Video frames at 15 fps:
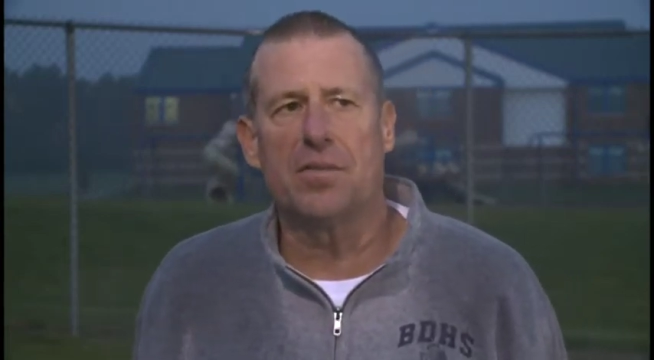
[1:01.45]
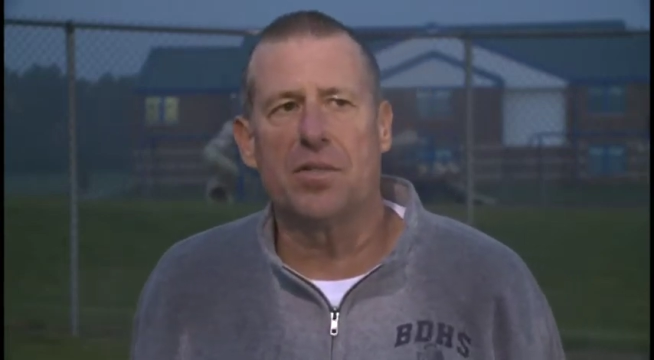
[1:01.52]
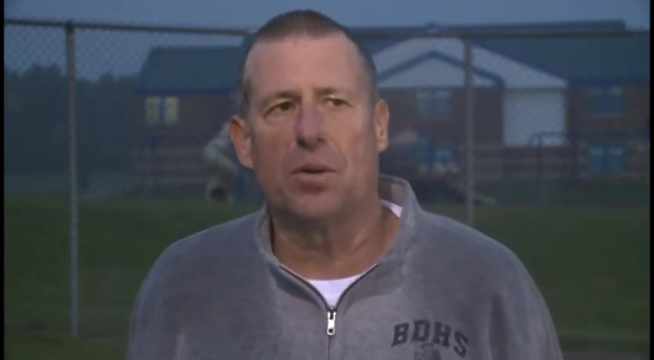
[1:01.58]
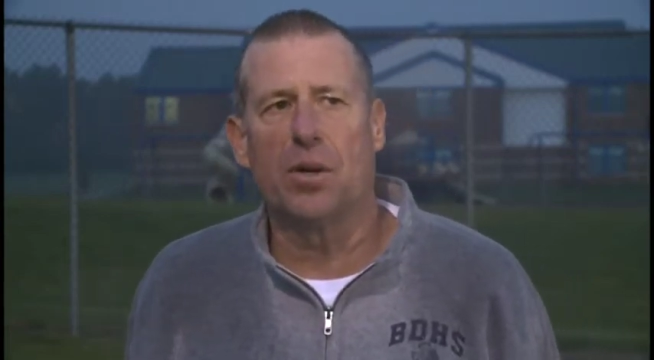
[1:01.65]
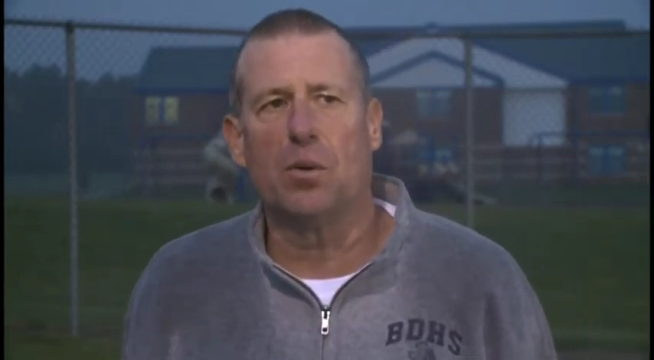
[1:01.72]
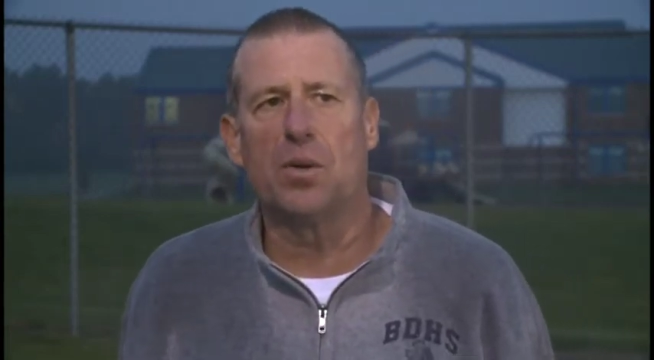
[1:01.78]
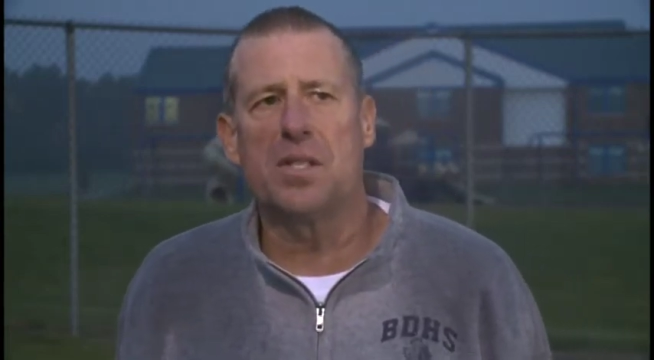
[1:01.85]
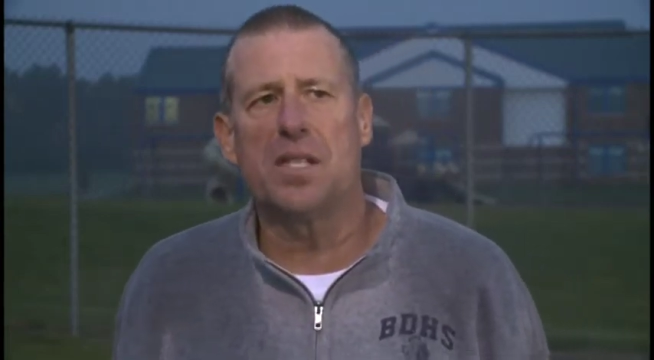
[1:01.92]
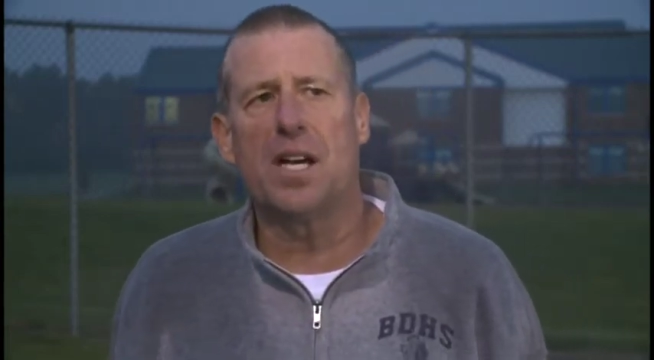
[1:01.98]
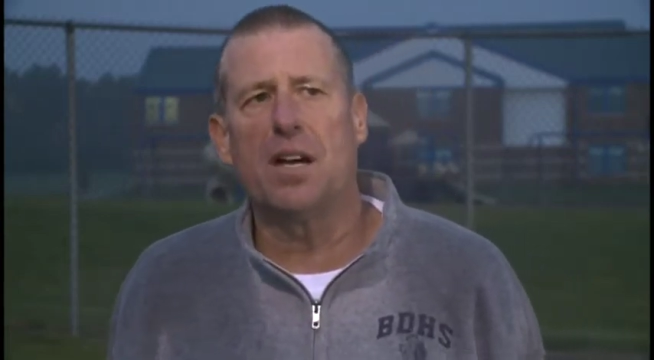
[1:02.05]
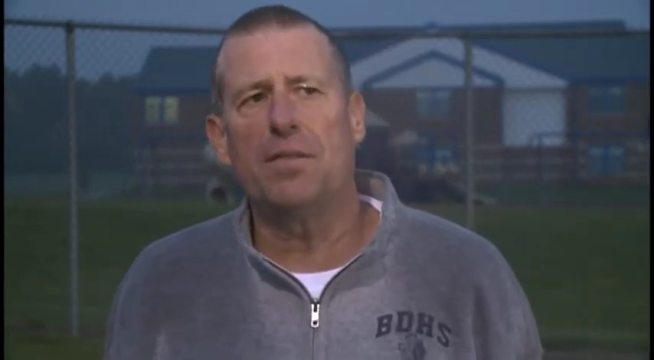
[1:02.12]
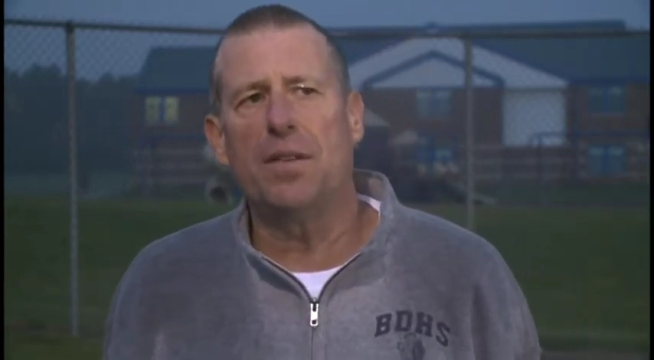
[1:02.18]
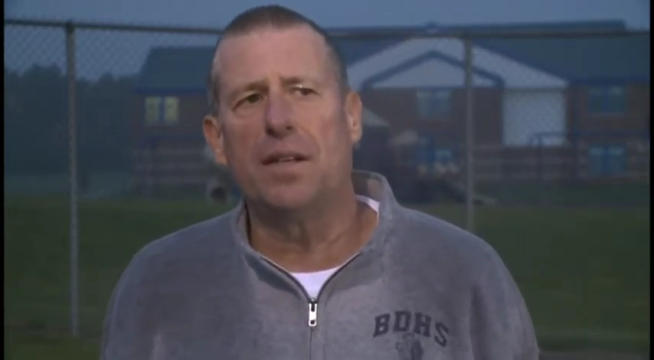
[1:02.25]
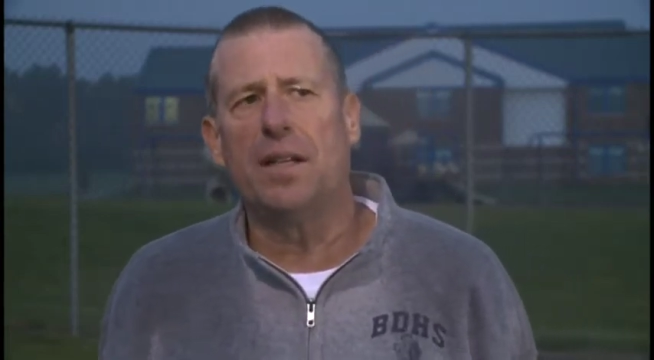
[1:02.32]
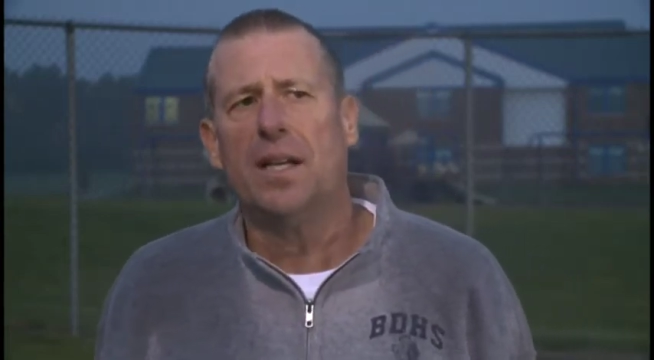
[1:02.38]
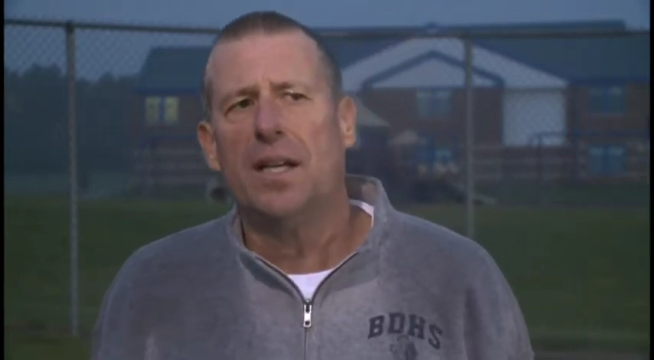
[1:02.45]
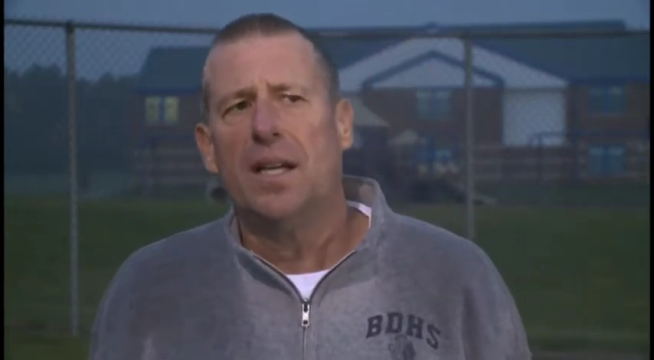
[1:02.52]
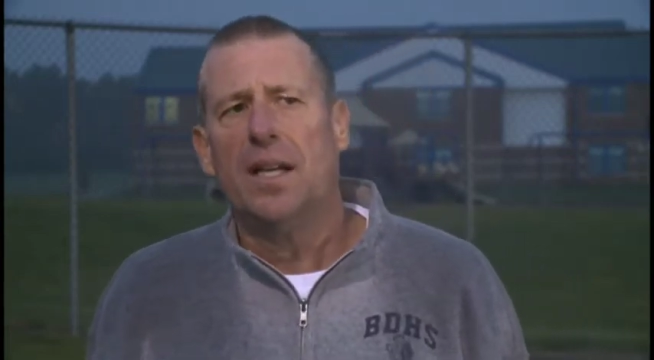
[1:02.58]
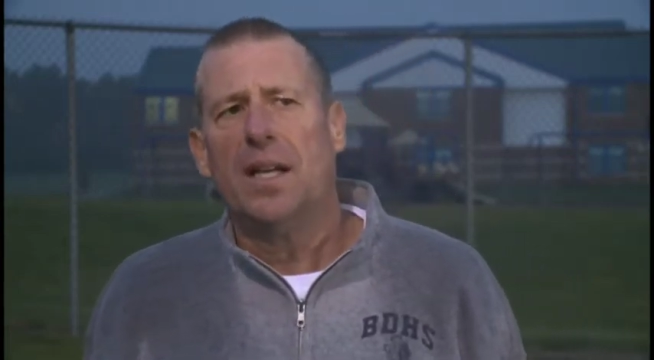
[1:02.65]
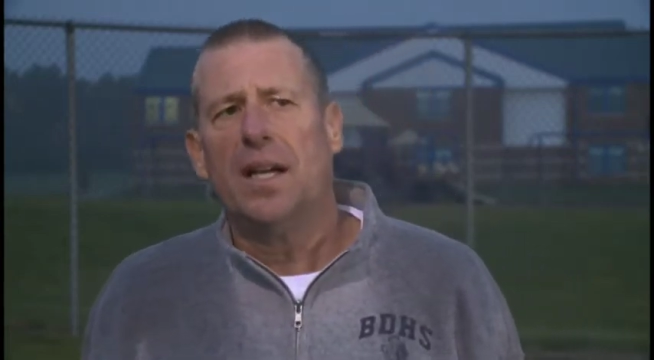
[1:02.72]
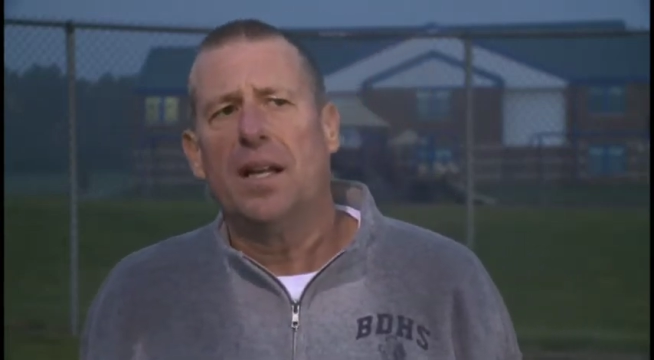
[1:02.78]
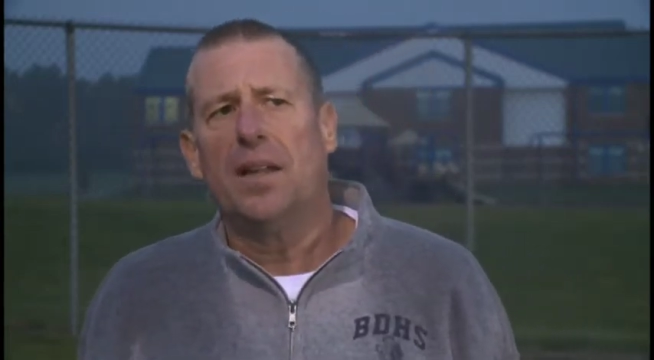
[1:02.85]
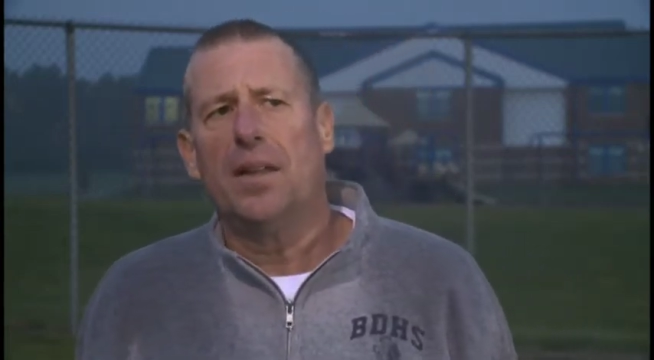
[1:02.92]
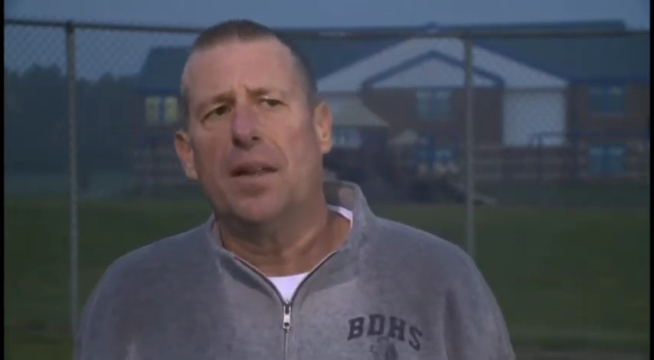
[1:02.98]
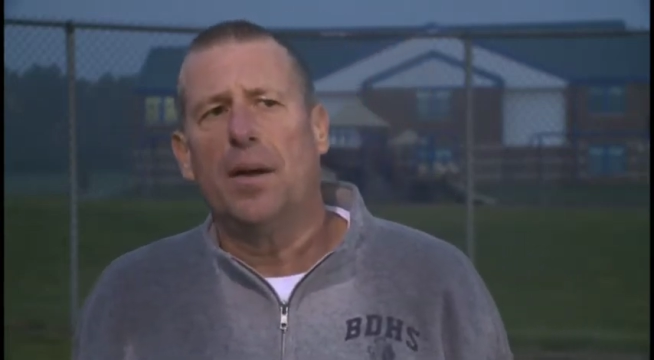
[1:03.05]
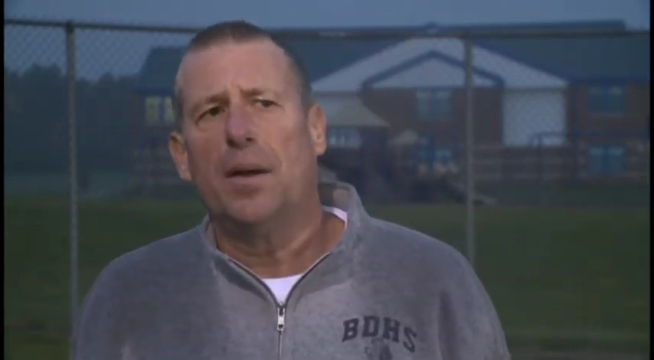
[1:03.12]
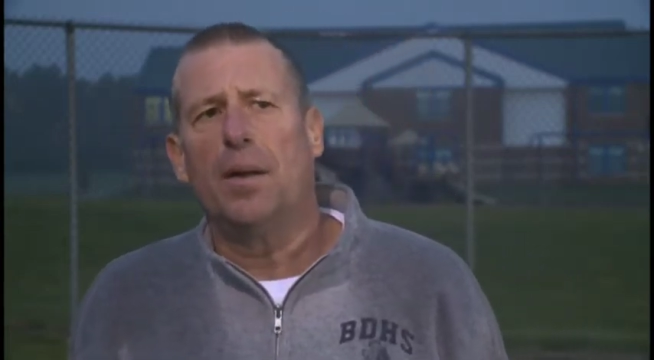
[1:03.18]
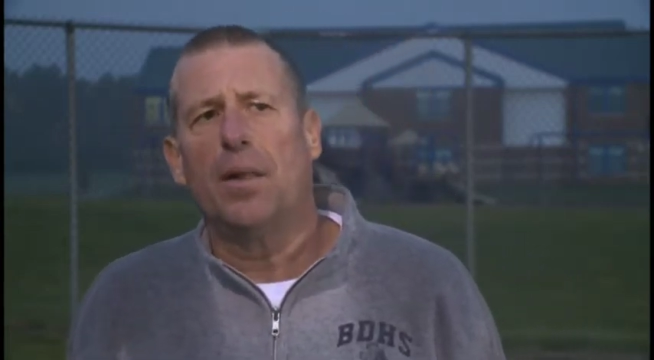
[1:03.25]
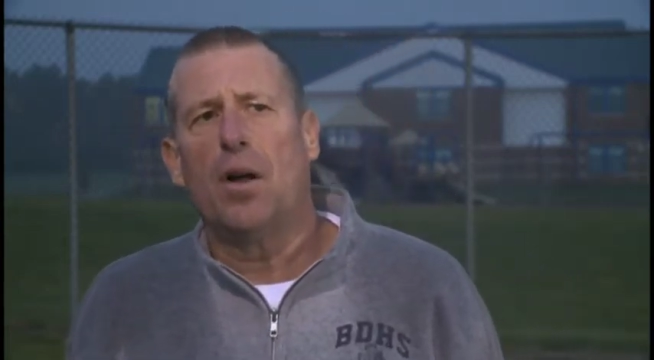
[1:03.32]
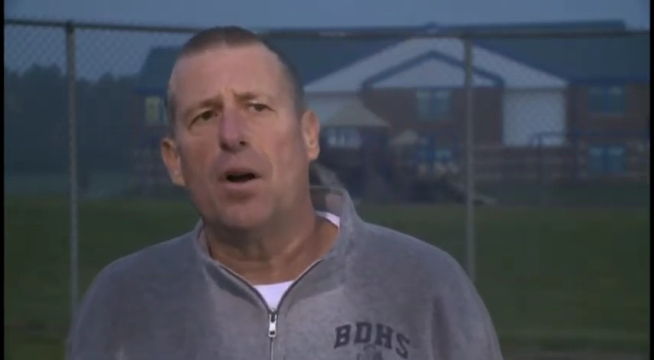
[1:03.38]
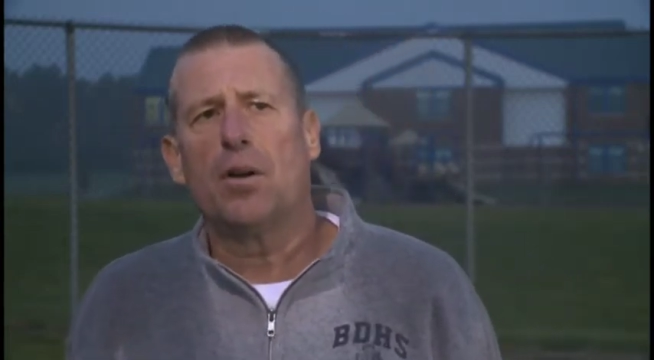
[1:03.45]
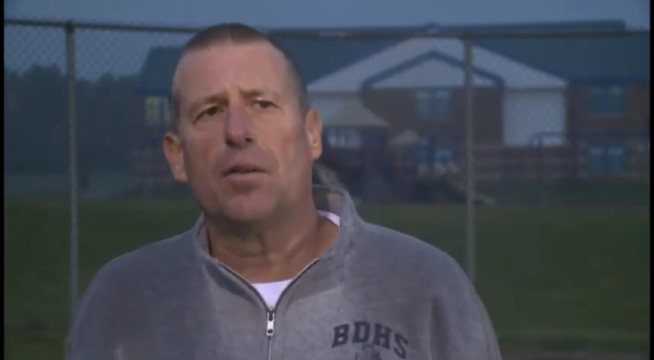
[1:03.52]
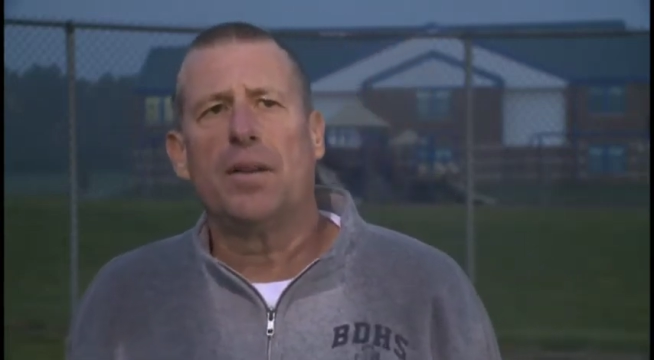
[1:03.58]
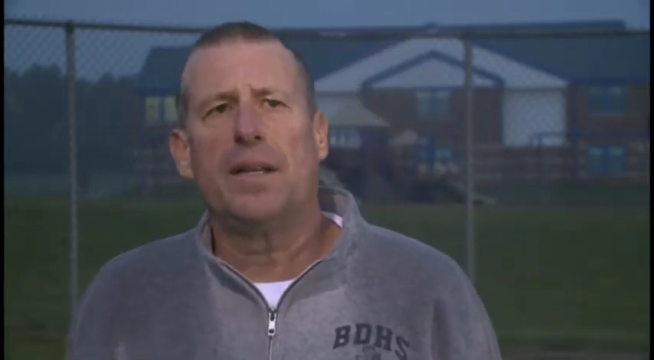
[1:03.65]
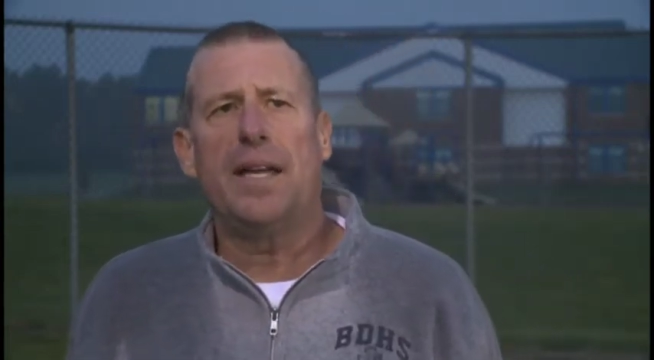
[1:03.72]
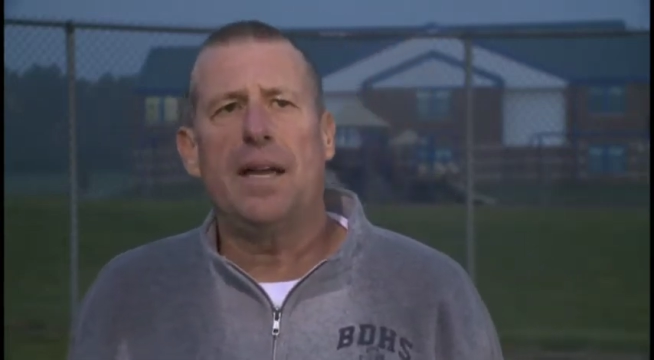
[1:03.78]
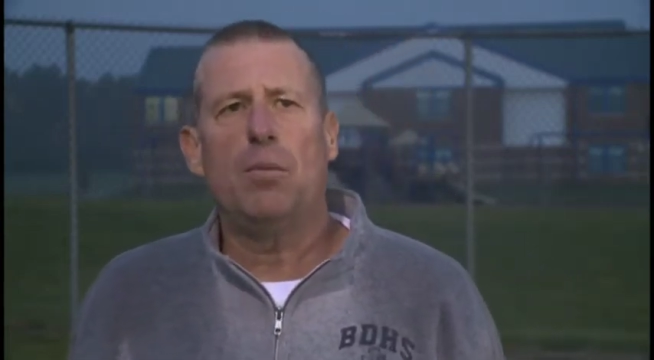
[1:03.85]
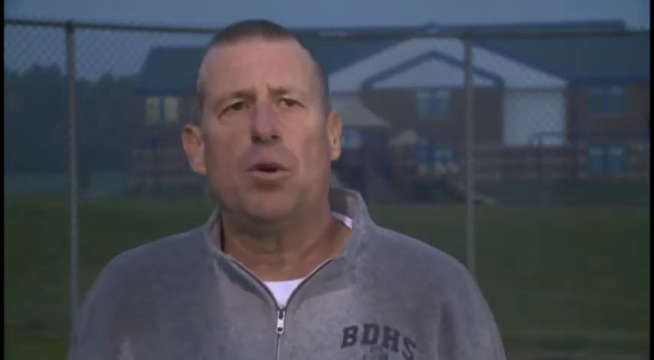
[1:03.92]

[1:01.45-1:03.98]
So it was tough, and the longer the game